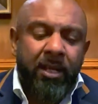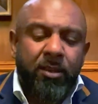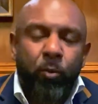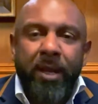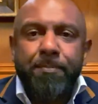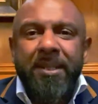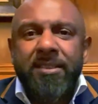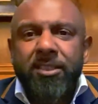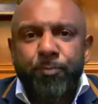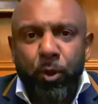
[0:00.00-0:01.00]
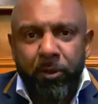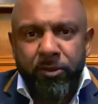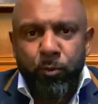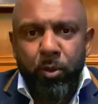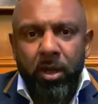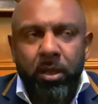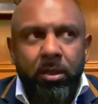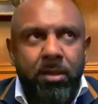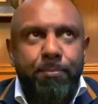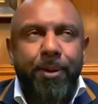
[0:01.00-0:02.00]
the way business brokers work
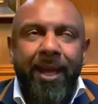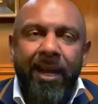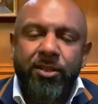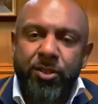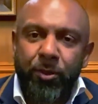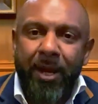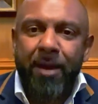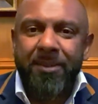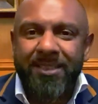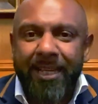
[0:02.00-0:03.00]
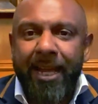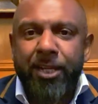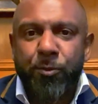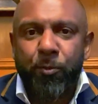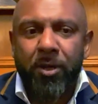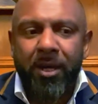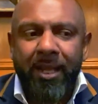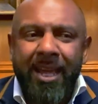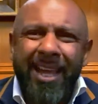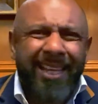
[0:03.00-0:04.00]
compared to how an estate agent work
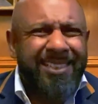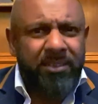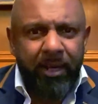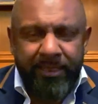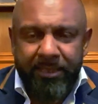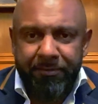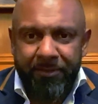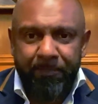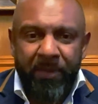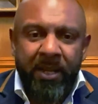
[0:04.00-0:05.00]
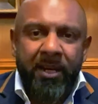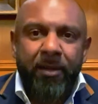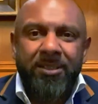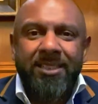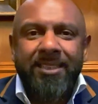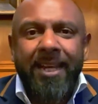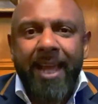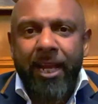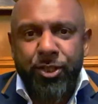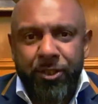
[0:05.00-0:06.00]
is slightly different. Now, an estate
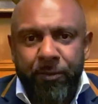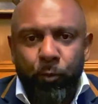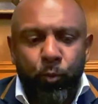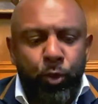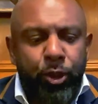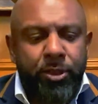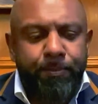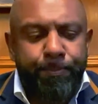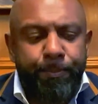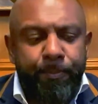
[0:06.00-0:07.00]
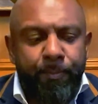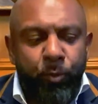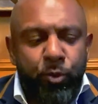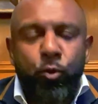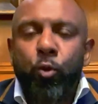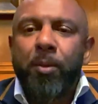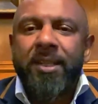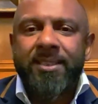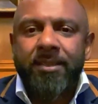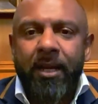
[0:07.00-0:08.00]
agent would
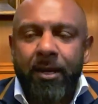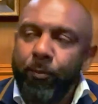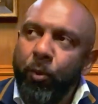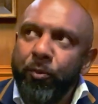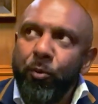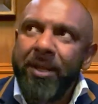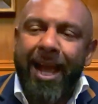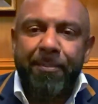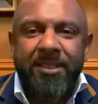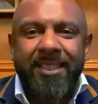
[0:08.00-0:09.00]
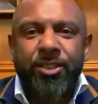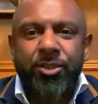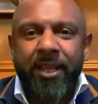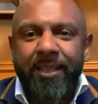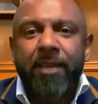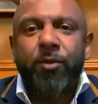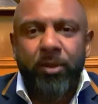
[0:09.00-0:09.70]
normally, what would normally happen is they give you a